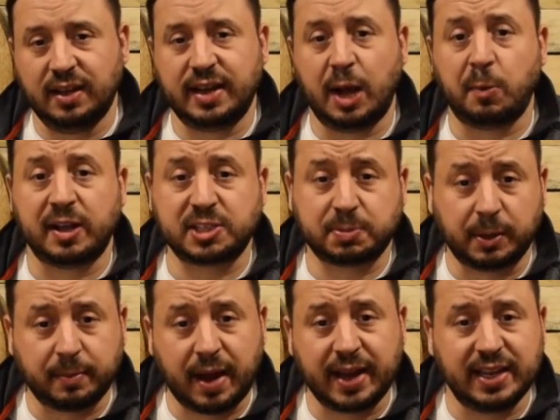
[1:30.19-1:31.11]
Now, while
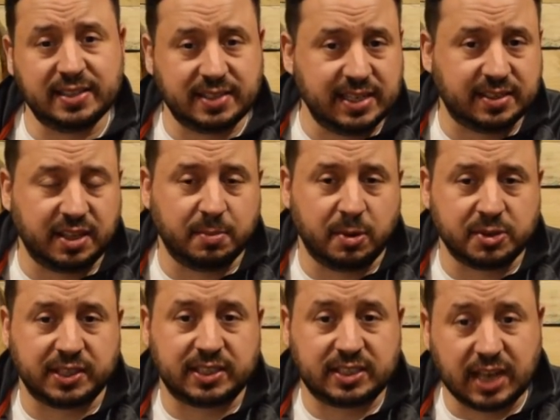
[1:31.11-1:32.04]
Springbank is easily the
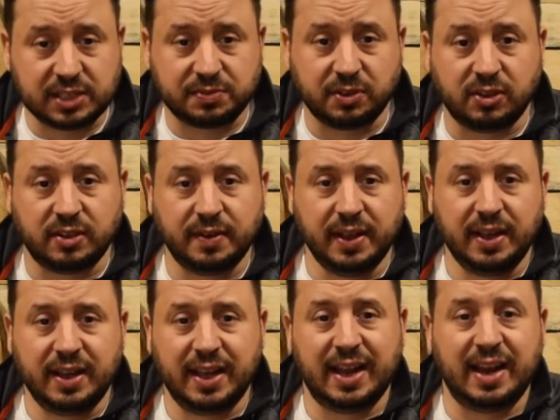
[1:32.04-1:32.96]
most successful,
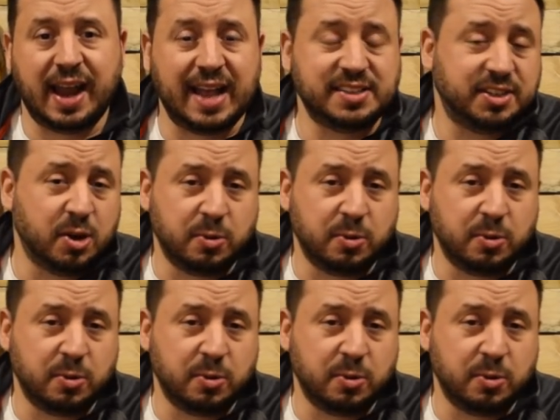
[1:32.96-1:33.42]
it hasn't